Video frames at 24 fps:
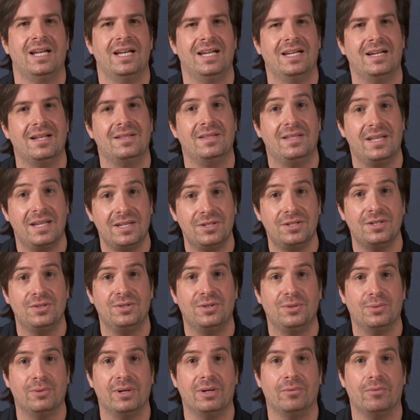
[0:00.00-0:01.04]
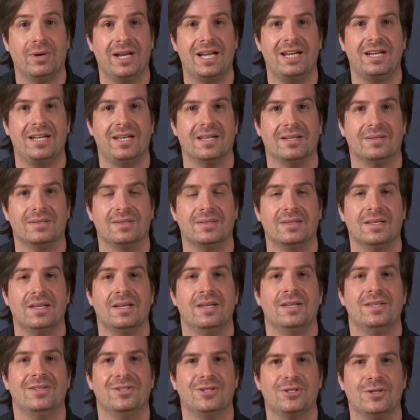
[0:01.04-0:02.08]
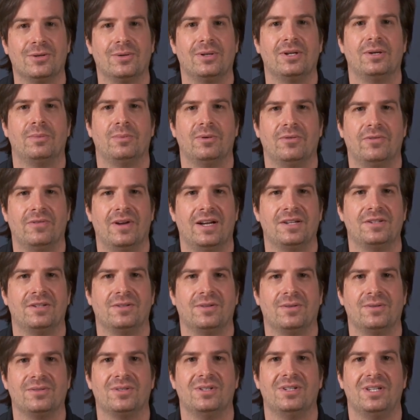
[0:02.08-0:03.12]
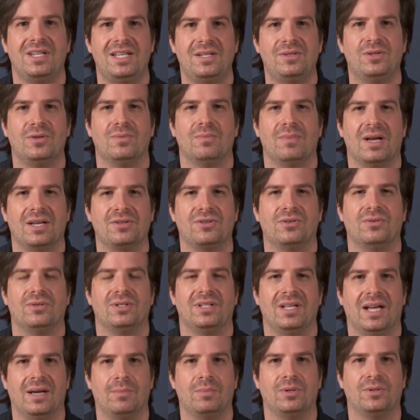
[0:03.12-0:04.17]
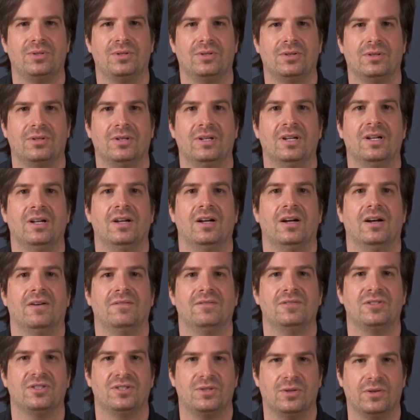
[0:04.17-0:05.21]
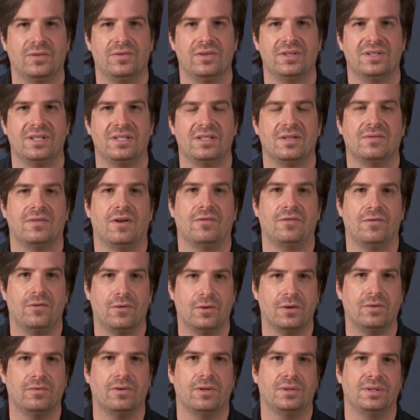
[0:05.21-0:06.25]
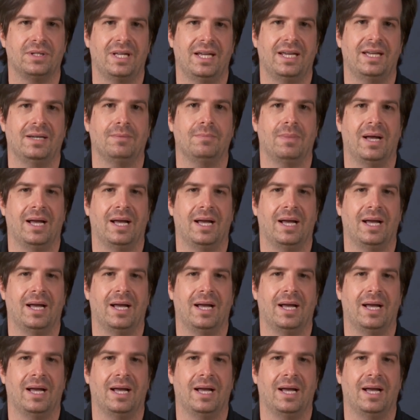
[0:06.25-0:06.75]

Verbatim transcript: In addition to irradiance, solar professionals need to measure temperature of surfaces of a photovoltaic